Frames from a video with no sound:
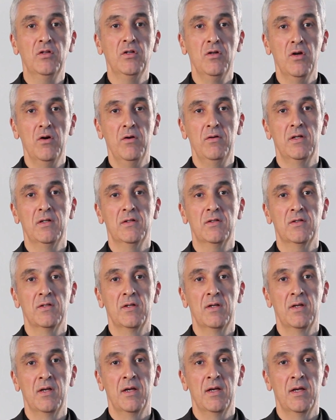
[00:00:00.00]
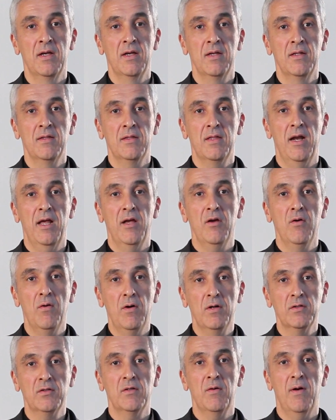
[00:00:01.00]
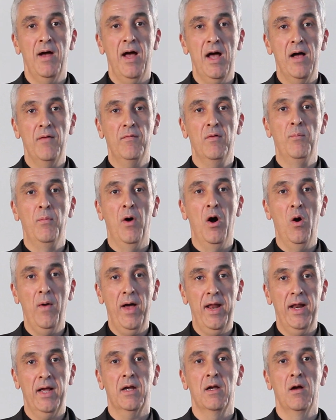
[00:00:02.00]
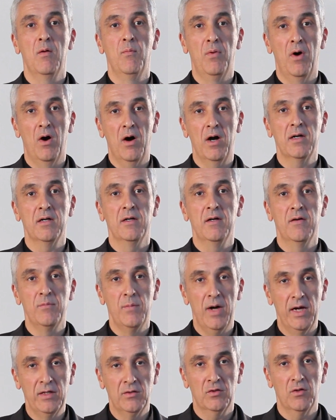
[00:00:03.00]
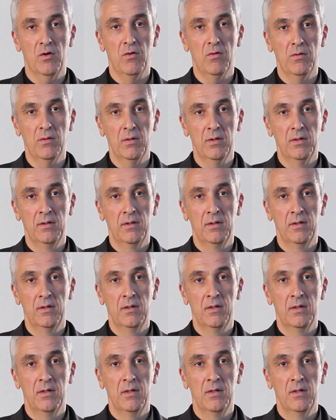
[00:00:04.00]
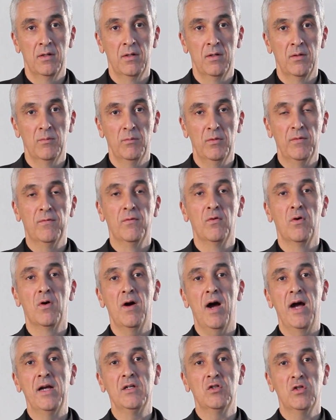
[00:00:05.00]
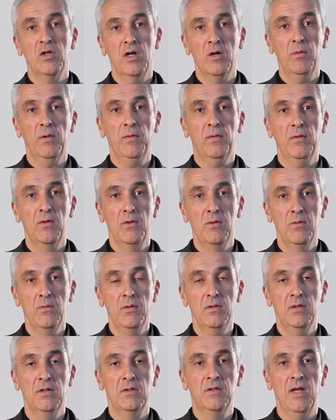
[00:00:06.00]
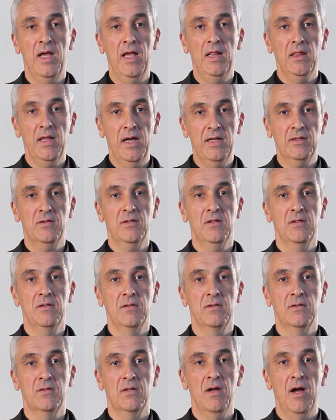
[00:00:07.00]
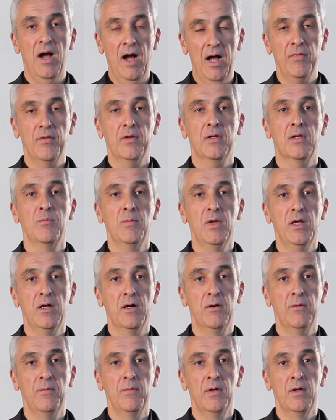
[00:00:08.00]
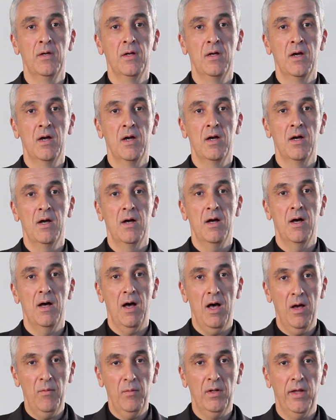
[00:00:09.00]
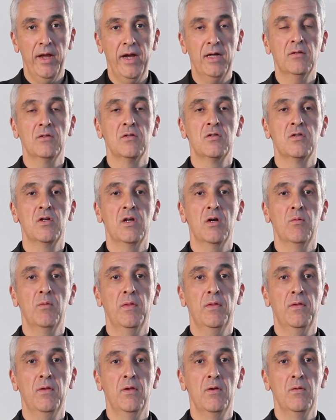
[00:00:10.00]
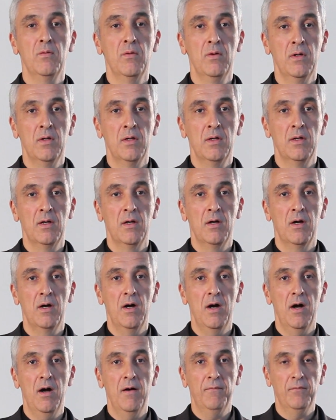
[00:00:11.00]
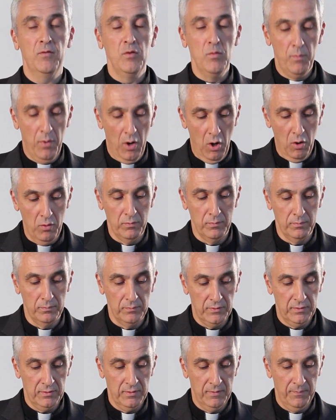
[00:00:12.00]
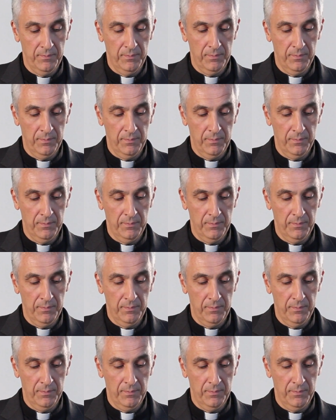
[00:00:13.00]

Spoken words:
to notice that I also have a poetic part of my soul. Before I share with you the 10 lessons on the Camino, I would like to share with you a few poems.